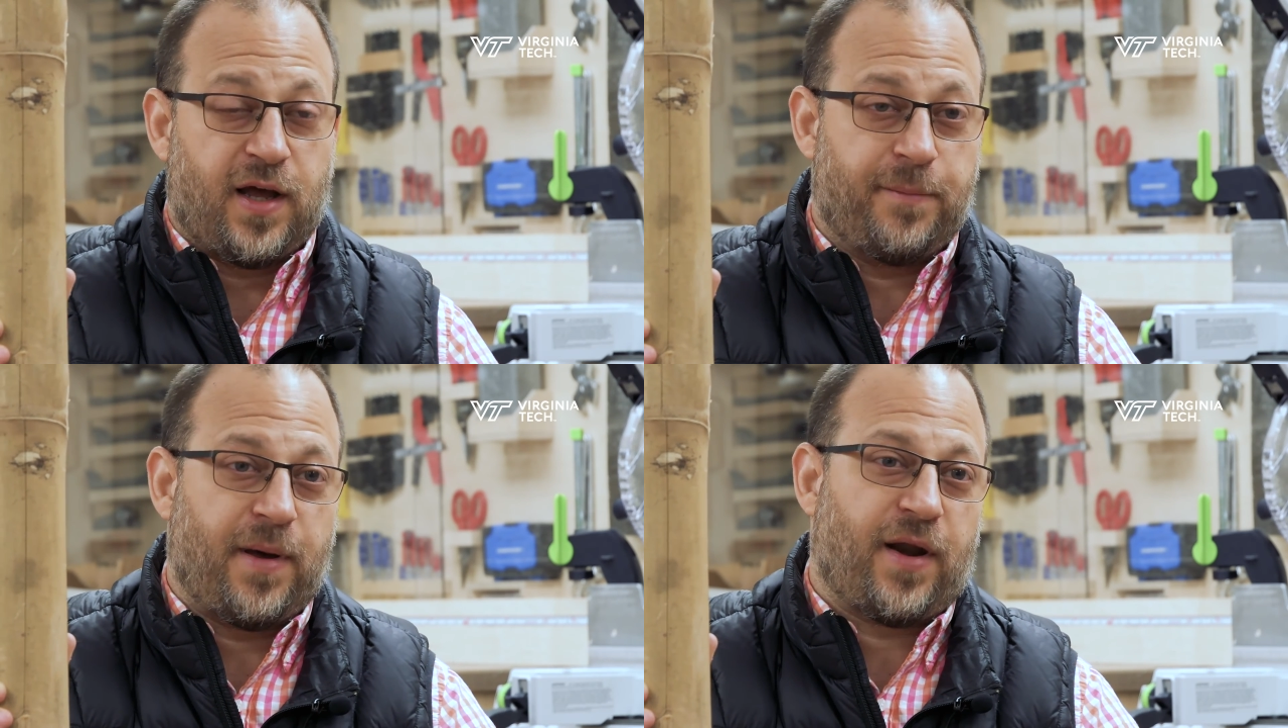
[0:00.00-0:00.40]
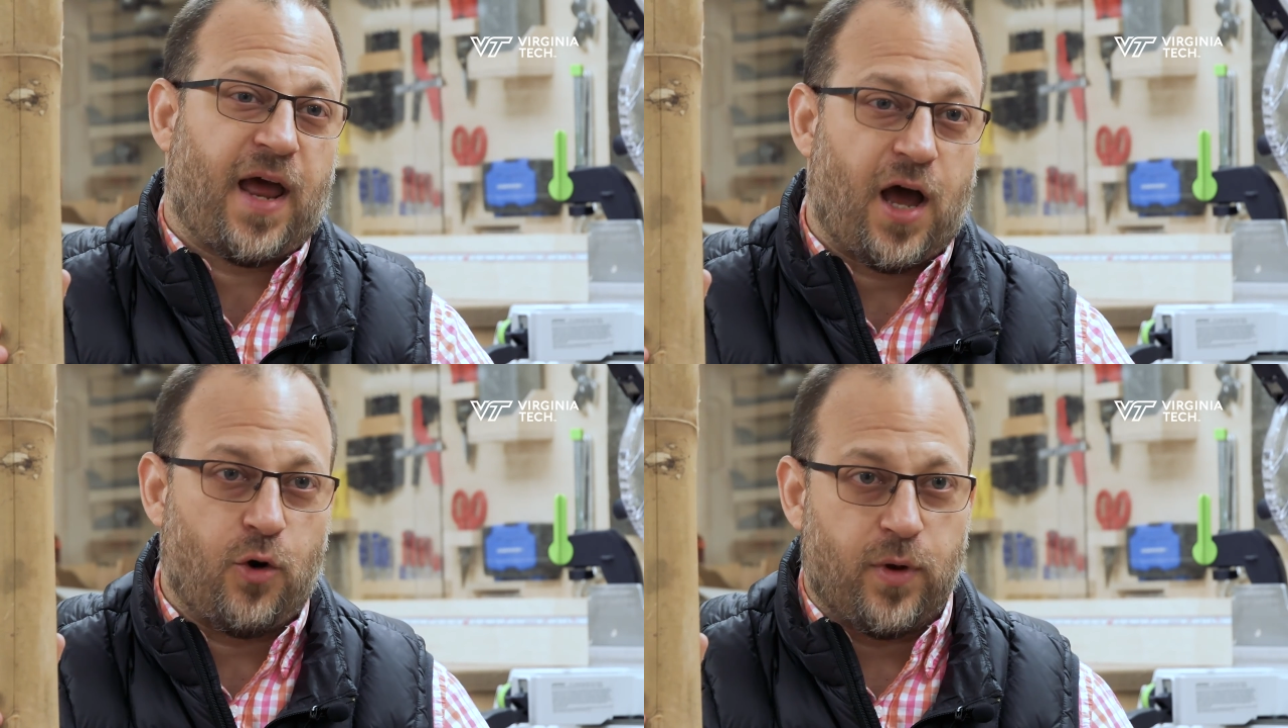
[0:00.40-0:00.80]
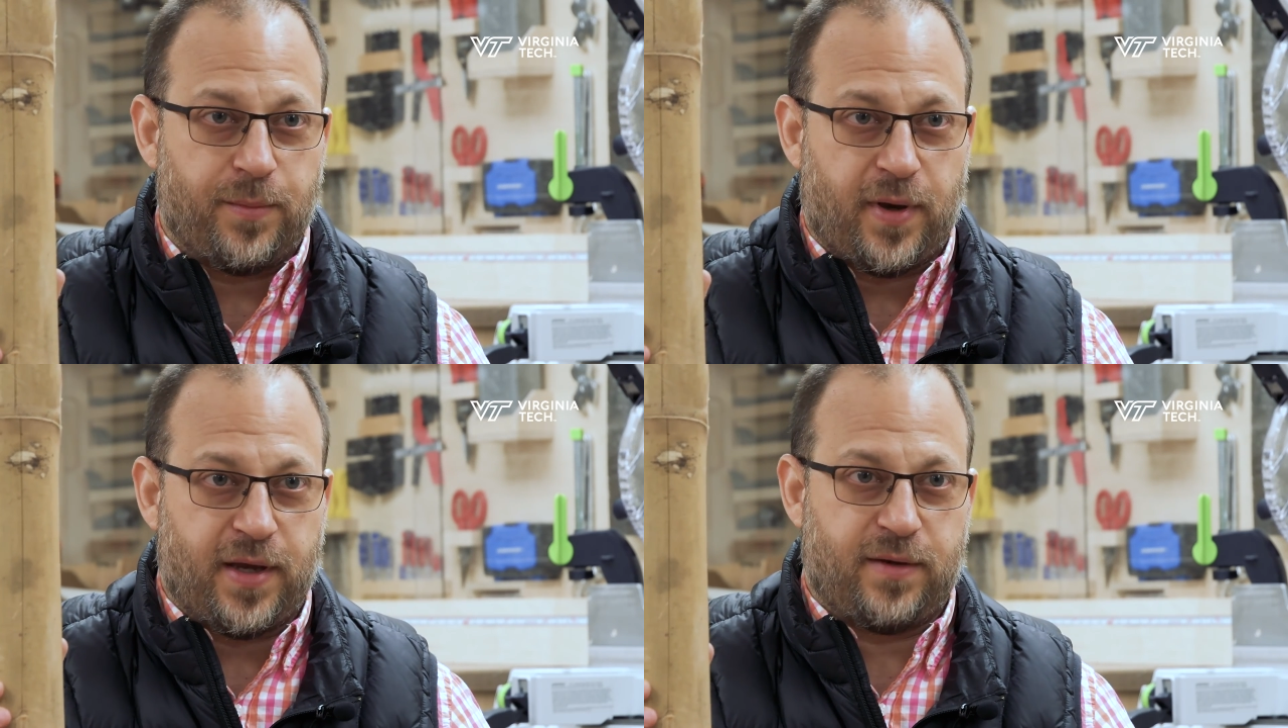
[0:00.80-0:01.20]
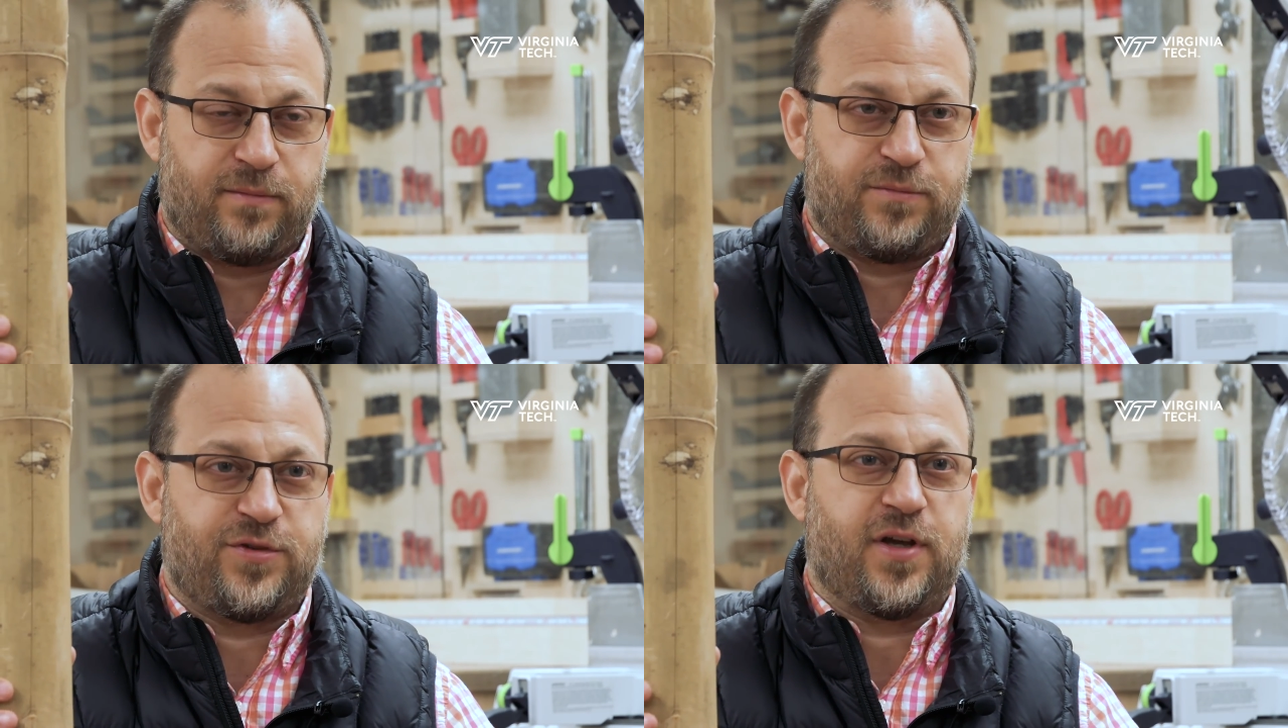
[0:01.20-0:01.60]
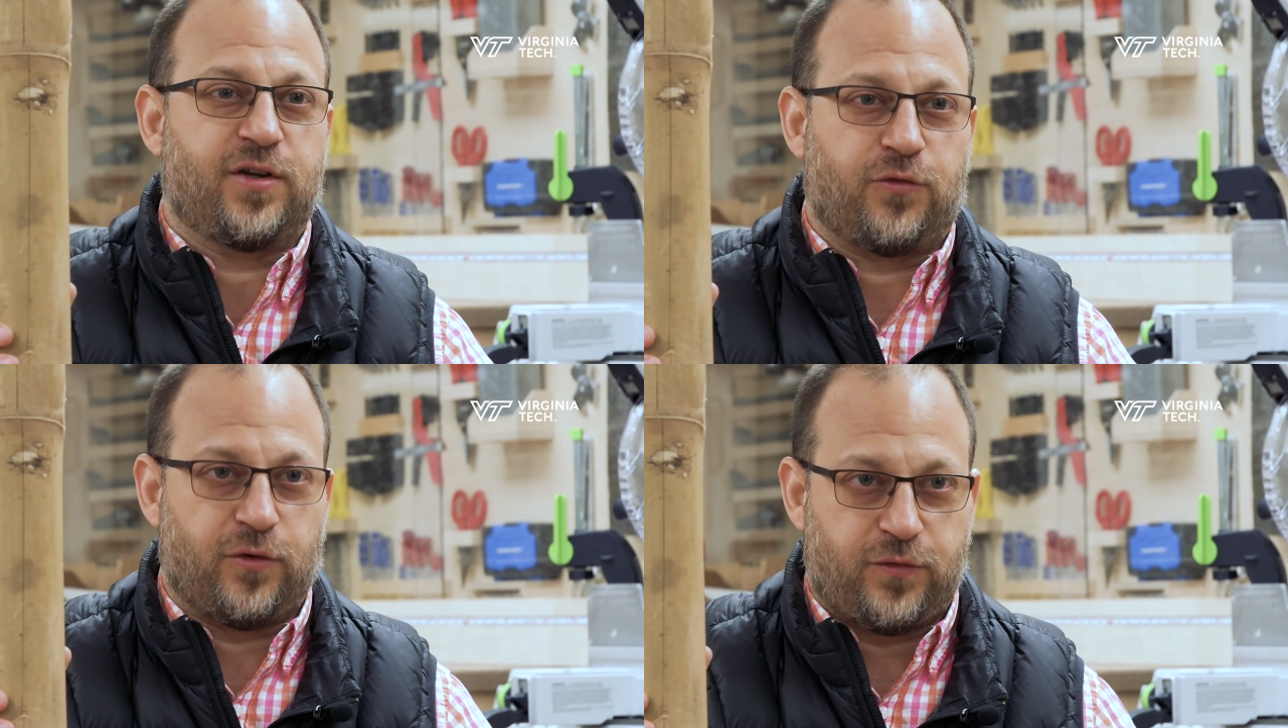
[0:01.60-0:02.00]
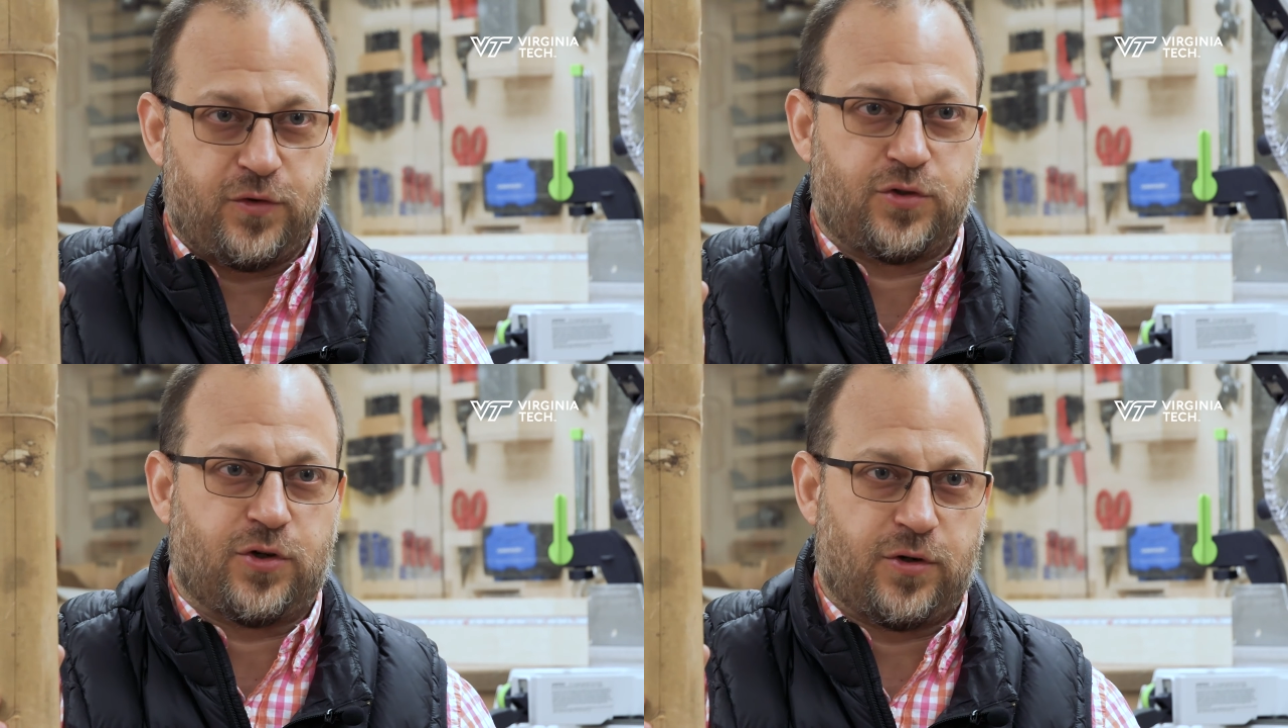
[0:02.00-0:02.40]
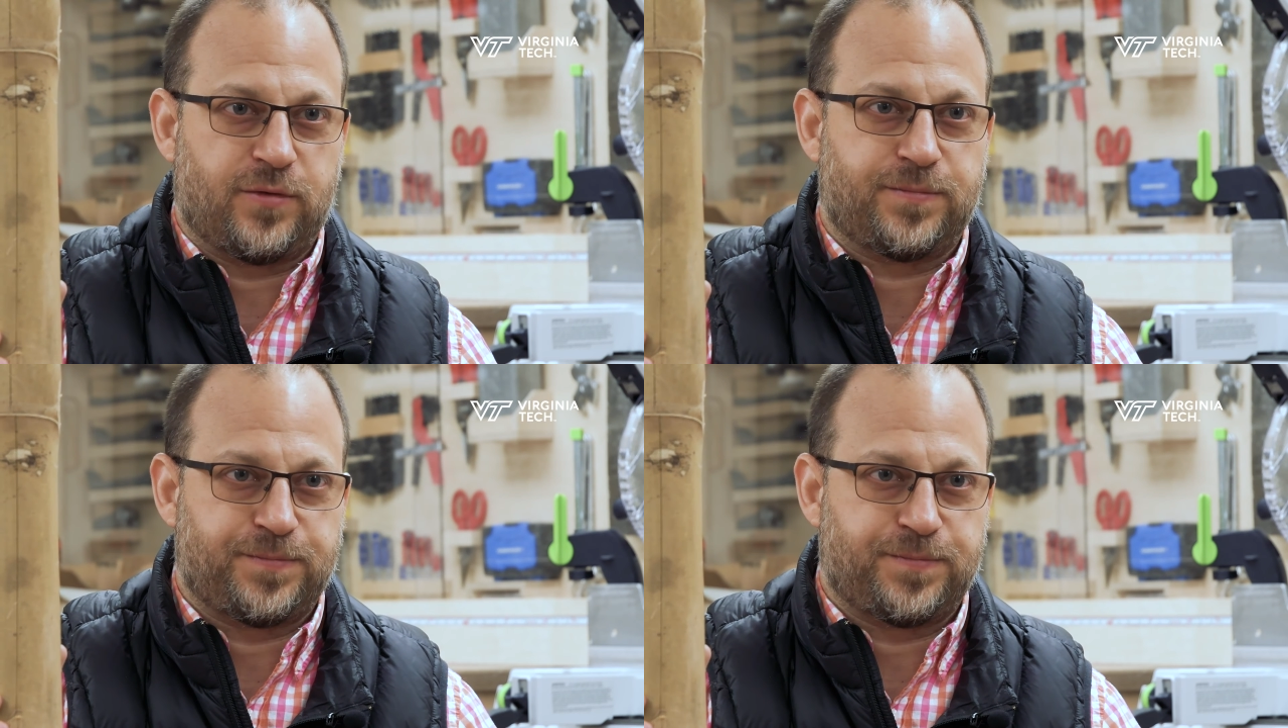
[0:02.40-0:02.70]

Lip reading: about how we might see a different future.